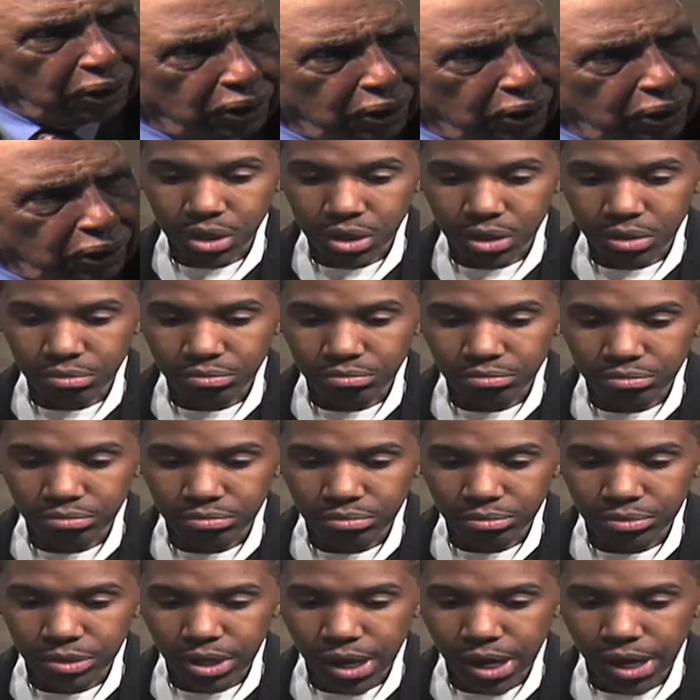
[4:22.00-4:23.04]

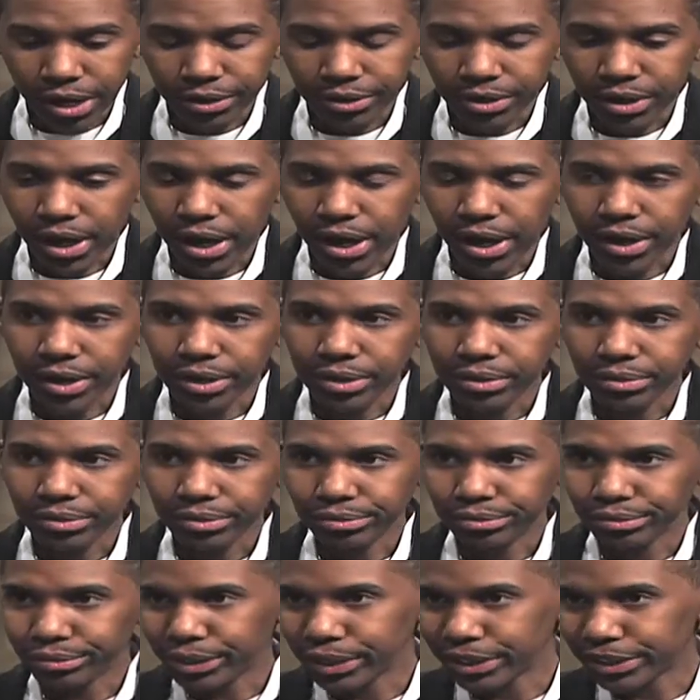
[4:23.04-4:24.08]
Um, I I
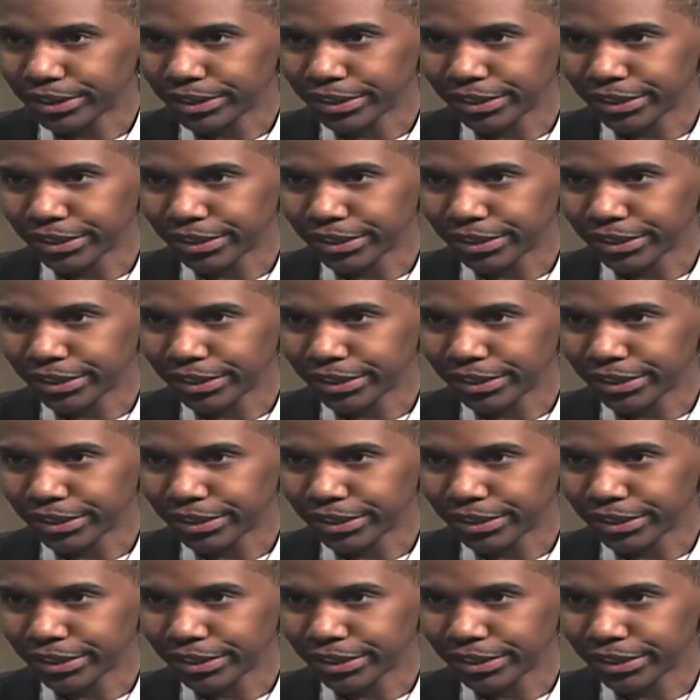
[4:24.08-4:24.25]
went